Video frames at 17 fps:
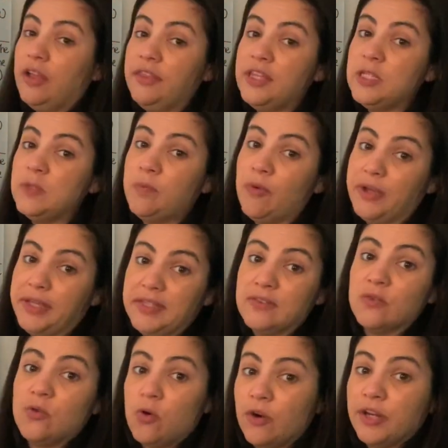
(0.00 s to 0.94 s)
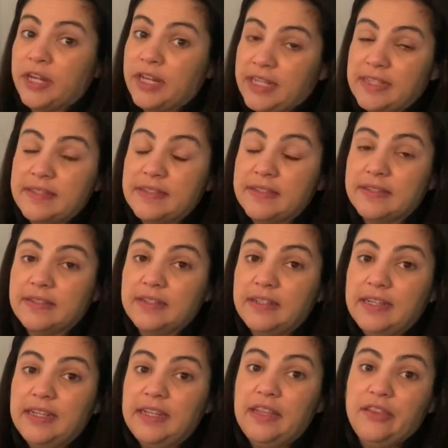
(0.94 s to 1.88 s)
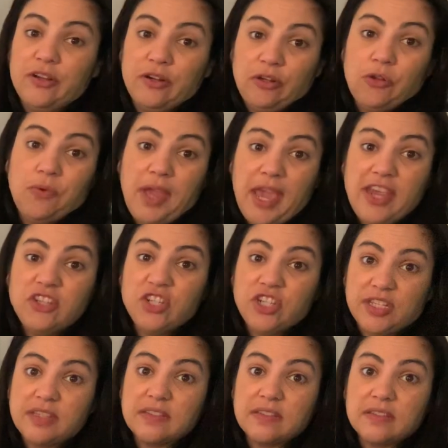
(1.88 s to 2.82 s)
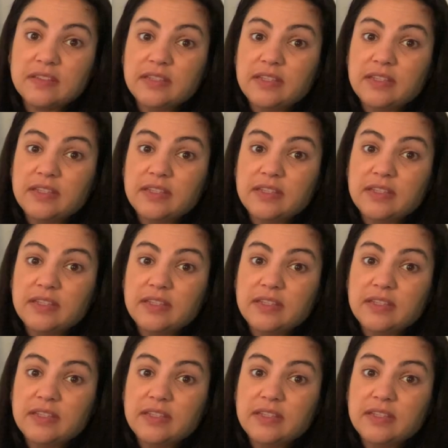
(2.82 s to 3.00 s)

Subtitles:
these points coordinates. They're locations.